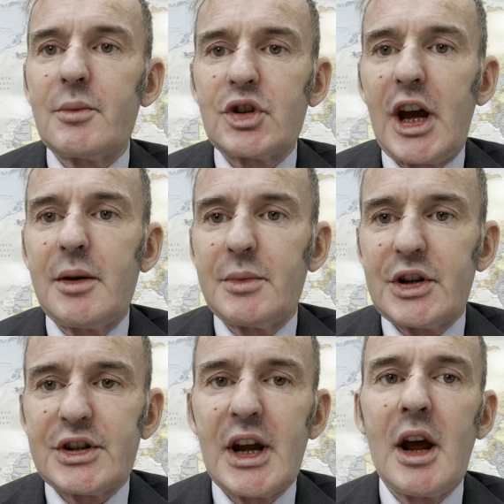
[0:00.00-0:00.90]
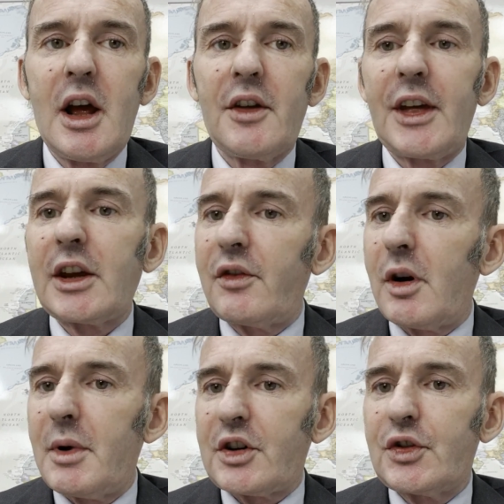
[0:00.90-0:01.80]
Chambers. Thank you
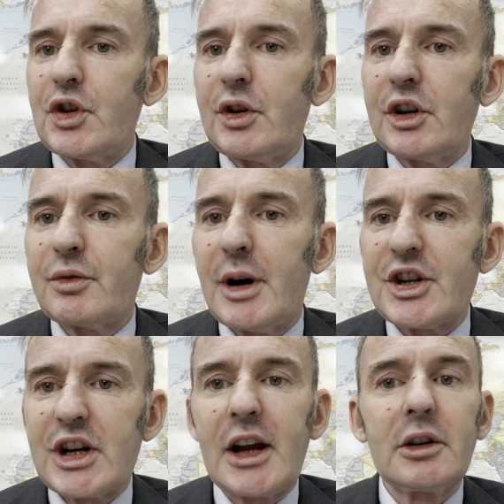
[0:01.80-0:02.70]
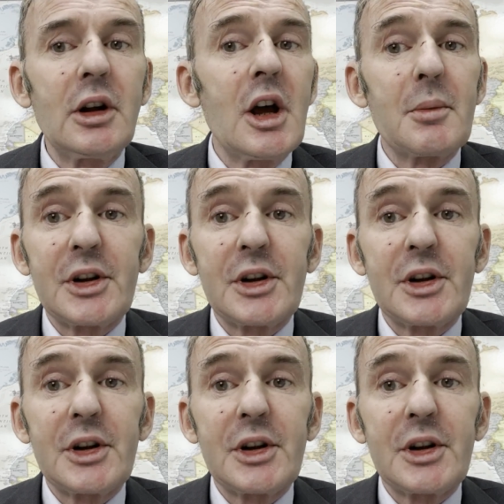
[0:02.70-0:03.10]
very much for tuning into my channel.